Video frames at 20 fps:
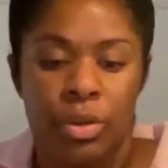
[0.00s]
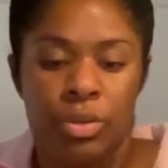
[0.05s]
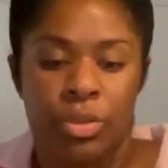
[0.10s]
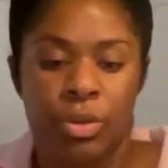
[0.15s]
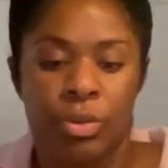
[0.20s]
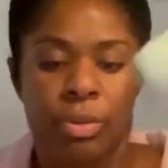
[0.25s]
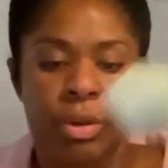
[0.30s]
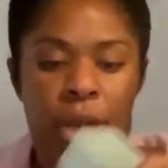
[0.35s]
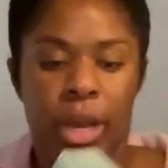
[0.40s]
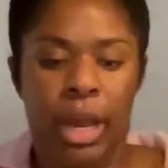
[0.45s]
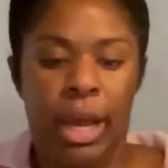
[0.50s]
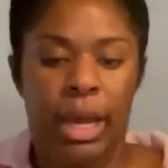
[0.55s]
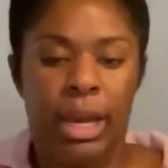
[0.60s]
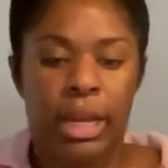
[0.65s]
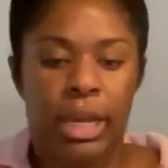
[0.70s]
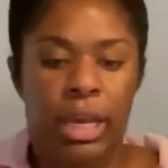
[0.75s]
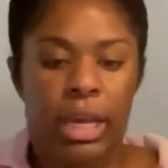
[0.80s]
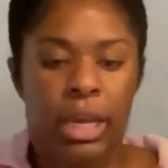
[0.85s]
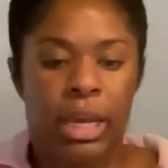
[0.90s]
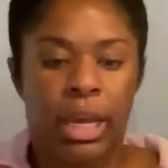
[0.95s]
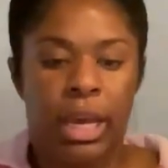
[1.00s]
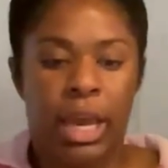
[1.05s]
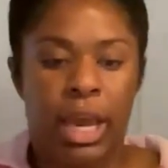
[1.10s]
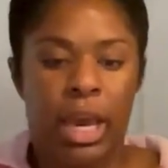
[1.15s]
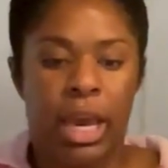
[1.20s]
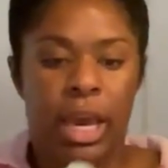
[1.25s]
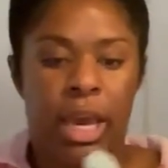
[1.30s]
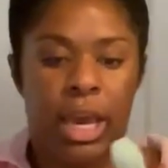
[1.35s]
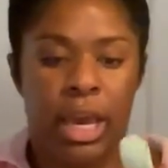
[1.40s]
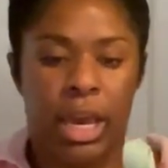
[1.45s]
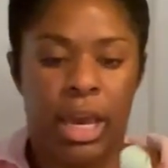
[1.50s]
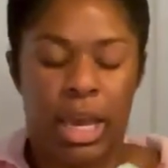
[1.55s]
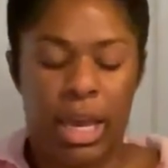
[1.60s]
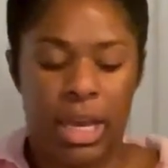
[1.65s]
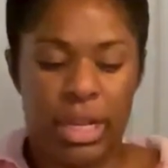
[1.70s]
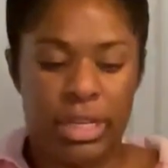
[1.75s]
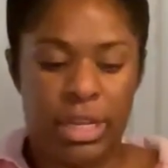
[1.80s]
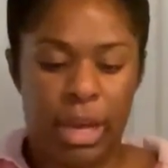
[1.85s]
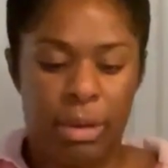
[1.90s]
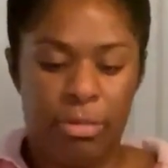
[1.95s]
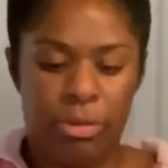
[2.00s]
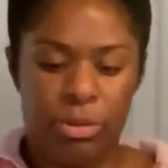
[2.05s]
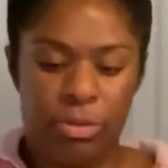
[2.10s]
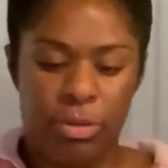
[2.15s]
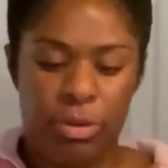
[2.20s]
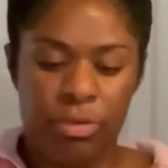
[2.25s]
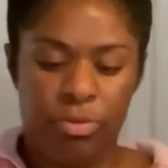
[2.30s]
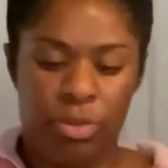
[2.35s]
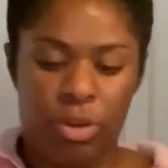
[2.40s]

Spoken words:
So we're adding a tablespoon of